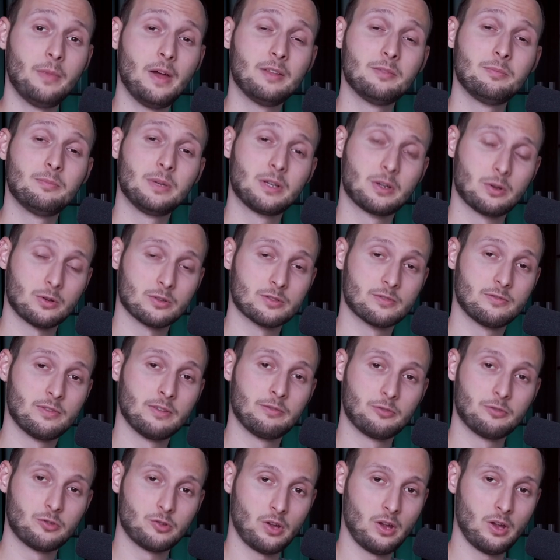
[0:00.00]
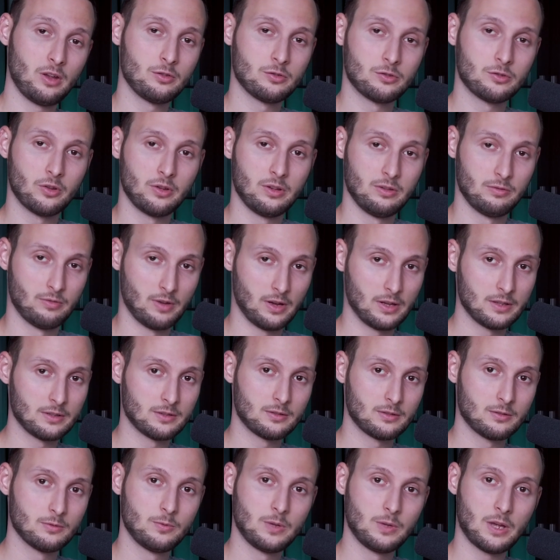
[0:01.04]
And because we've changed the
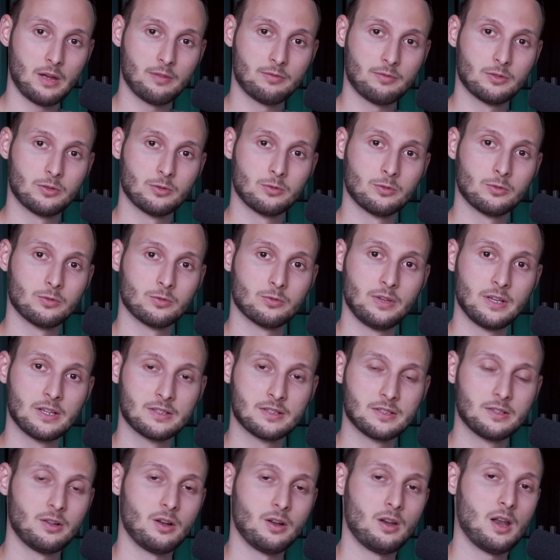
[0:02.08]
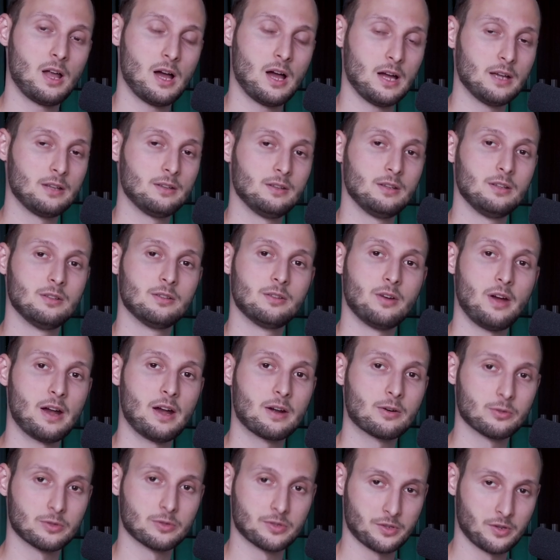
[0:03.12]
event, we have to fix the line in the
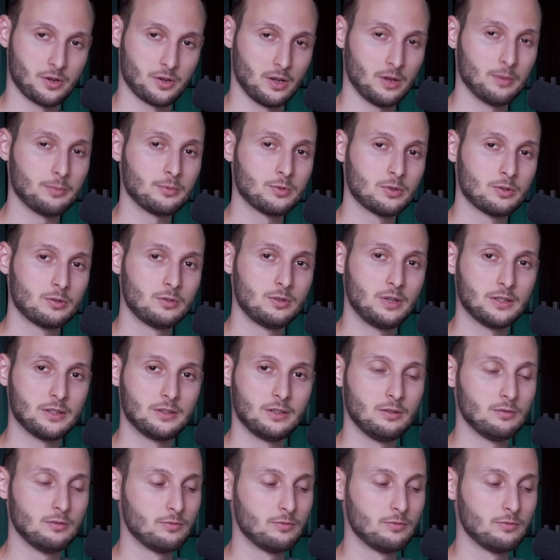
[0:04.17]
arrow script that